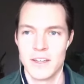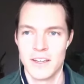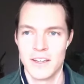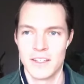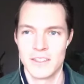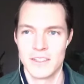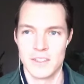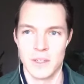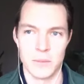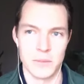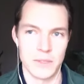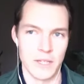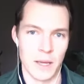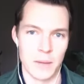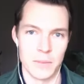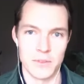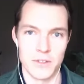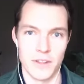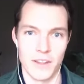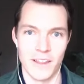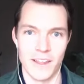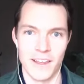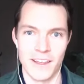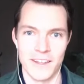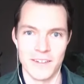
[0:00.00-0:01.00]
Sometimes
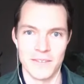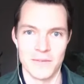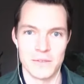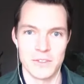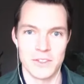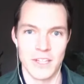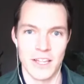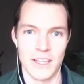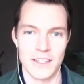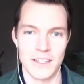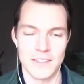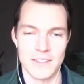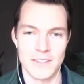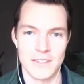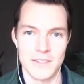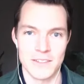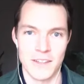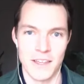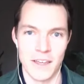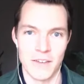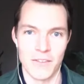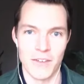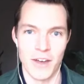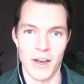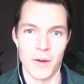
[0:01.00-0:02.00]
the states
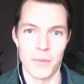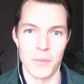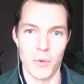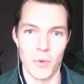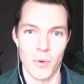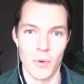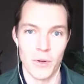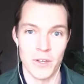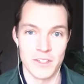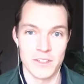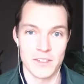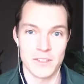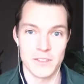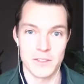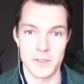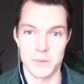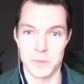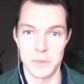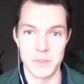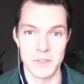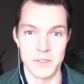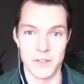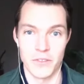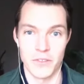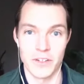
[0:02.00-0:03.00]
give out points
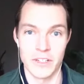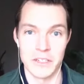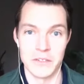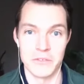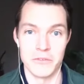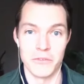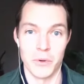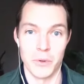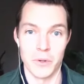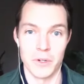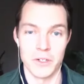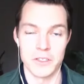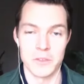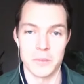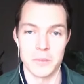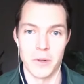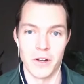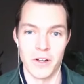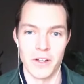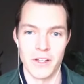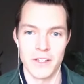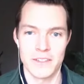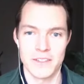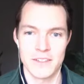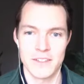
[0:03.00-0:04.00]
specifically for
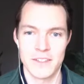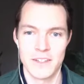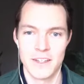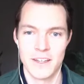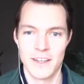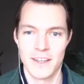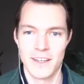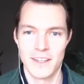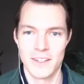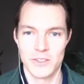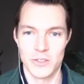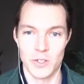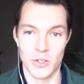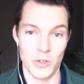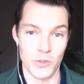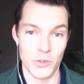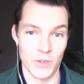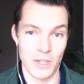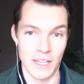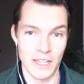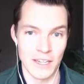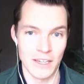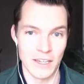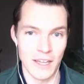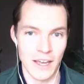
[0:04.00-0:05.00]
experience, so you
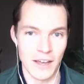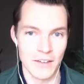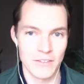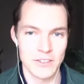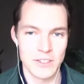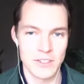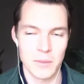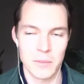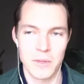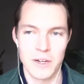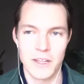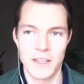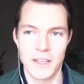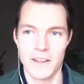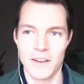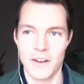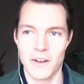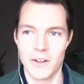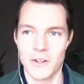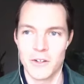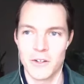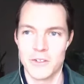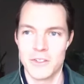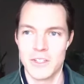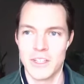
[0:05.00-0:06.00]
need to have somebody
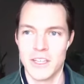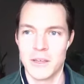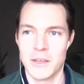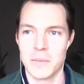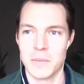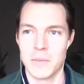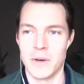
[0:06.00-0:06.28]
on your team.